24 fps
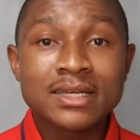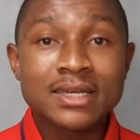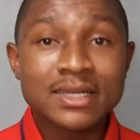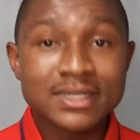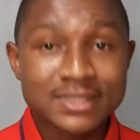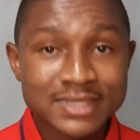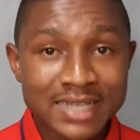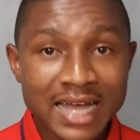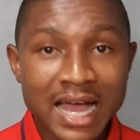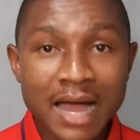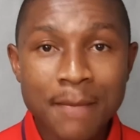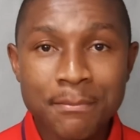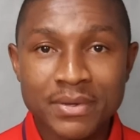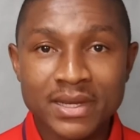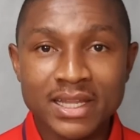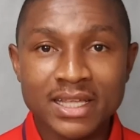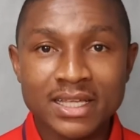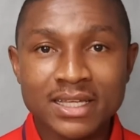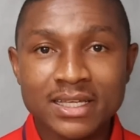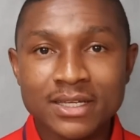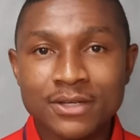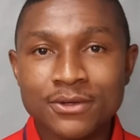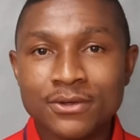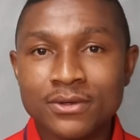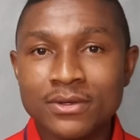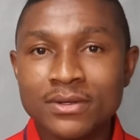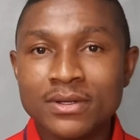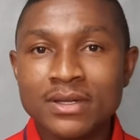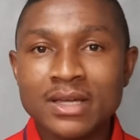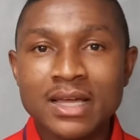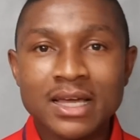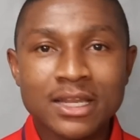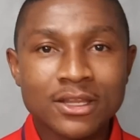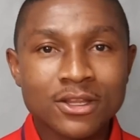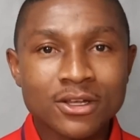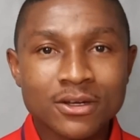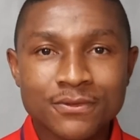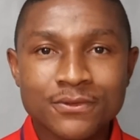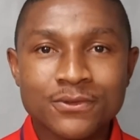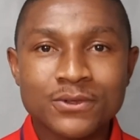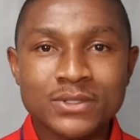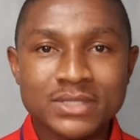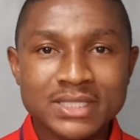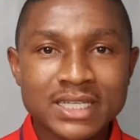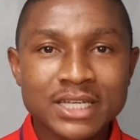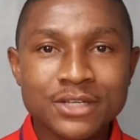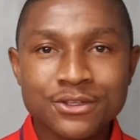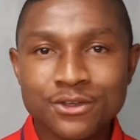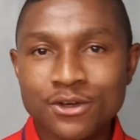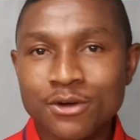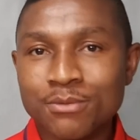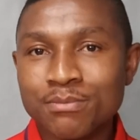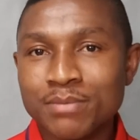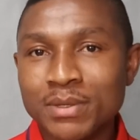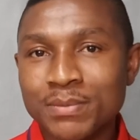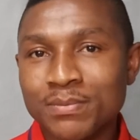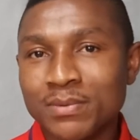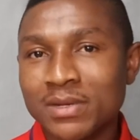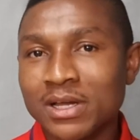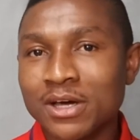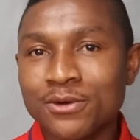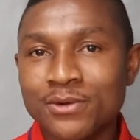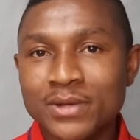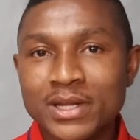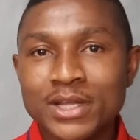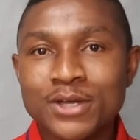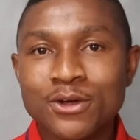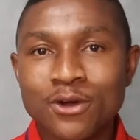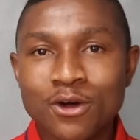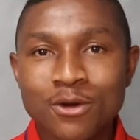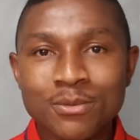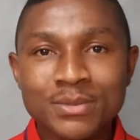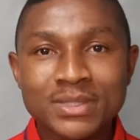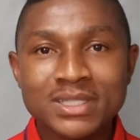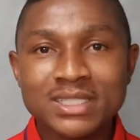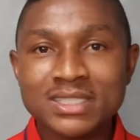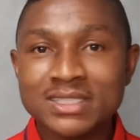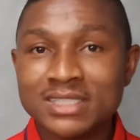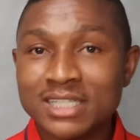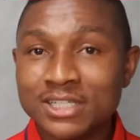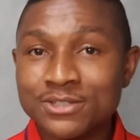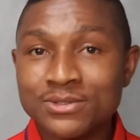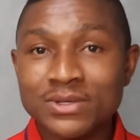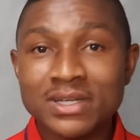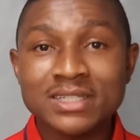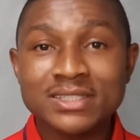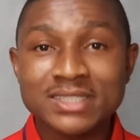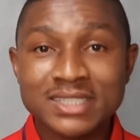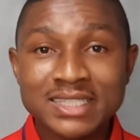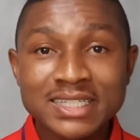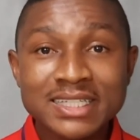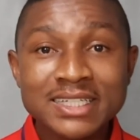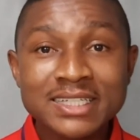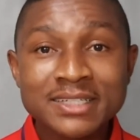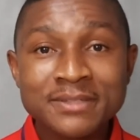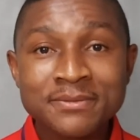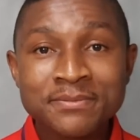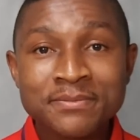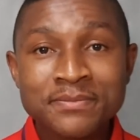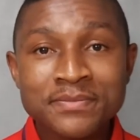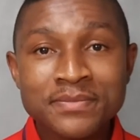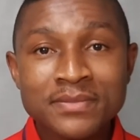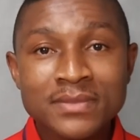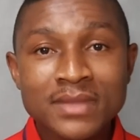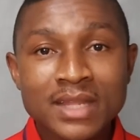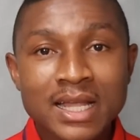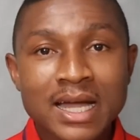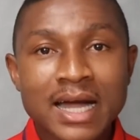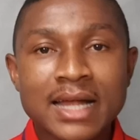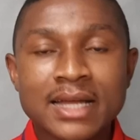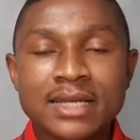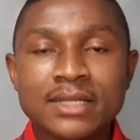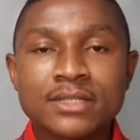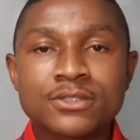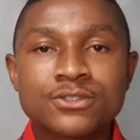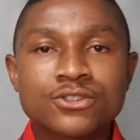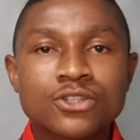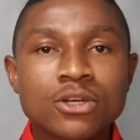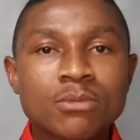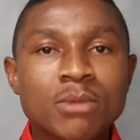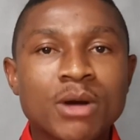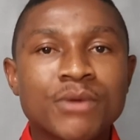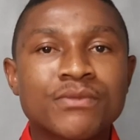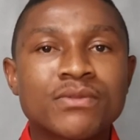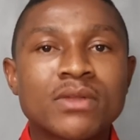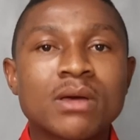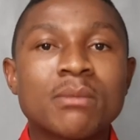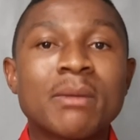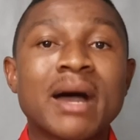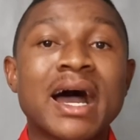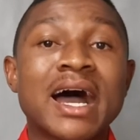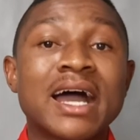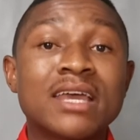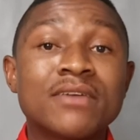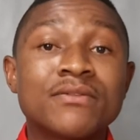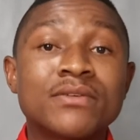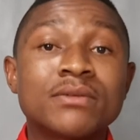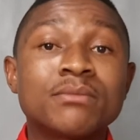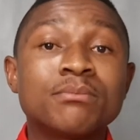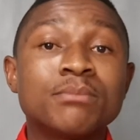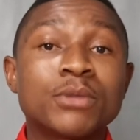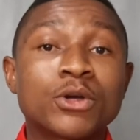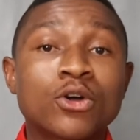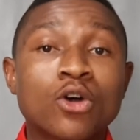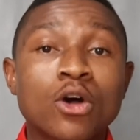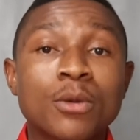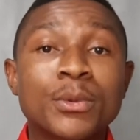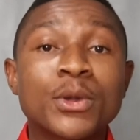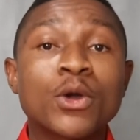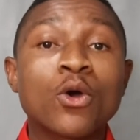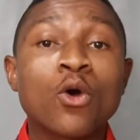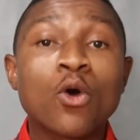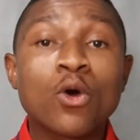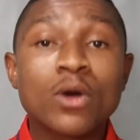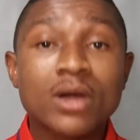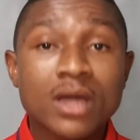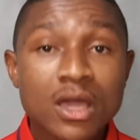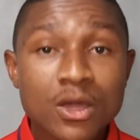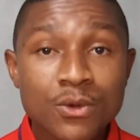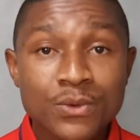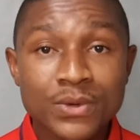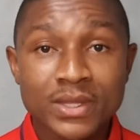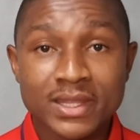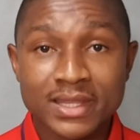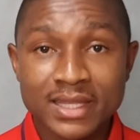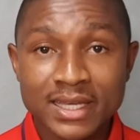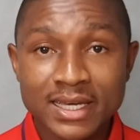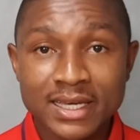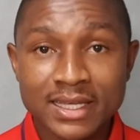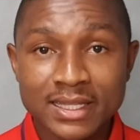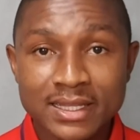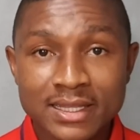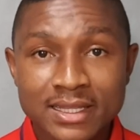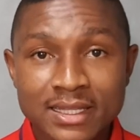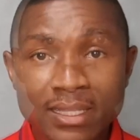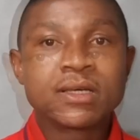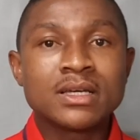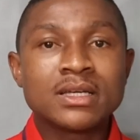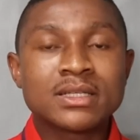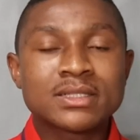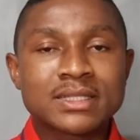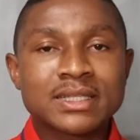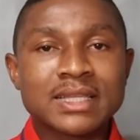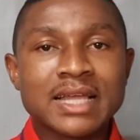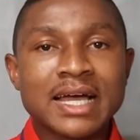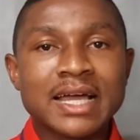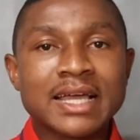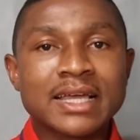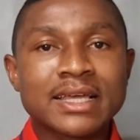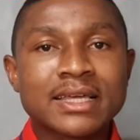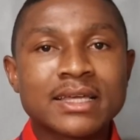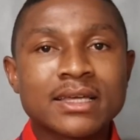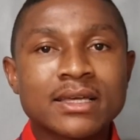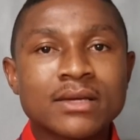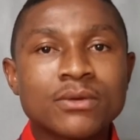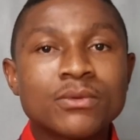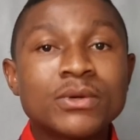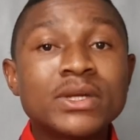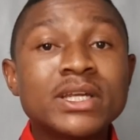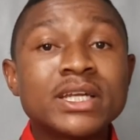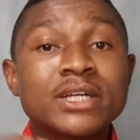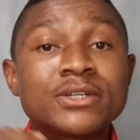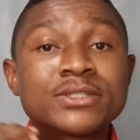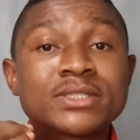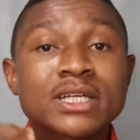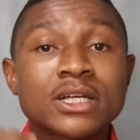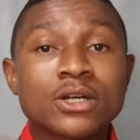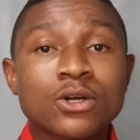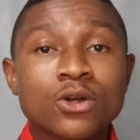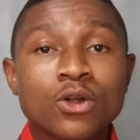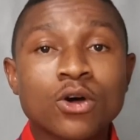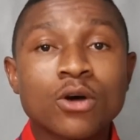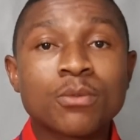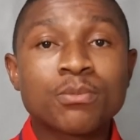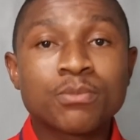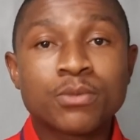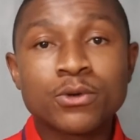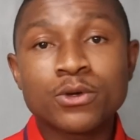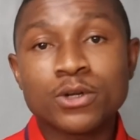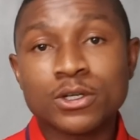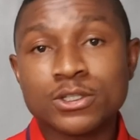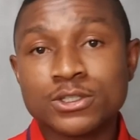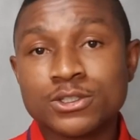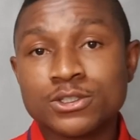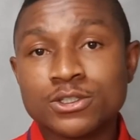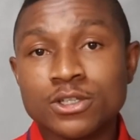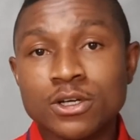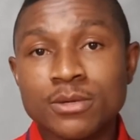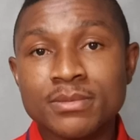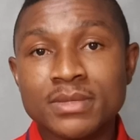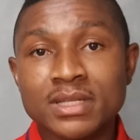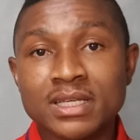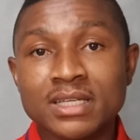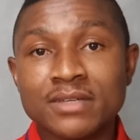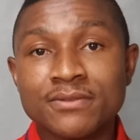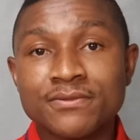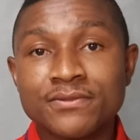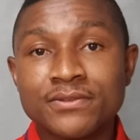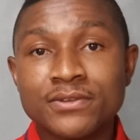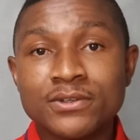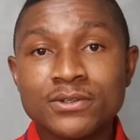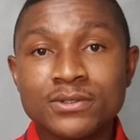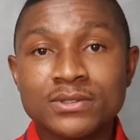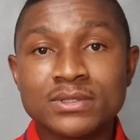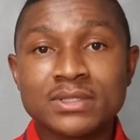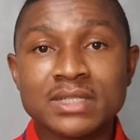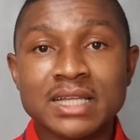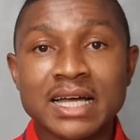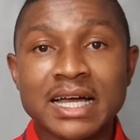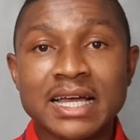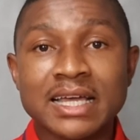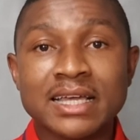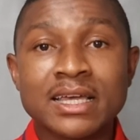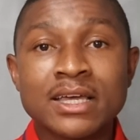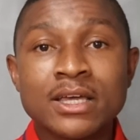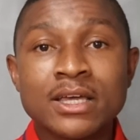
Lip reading: it's happening. A lot of Christian young people are already committing sexual sin, and some of them are even becoming okay with it. It's like when there's a law put on something, it feels like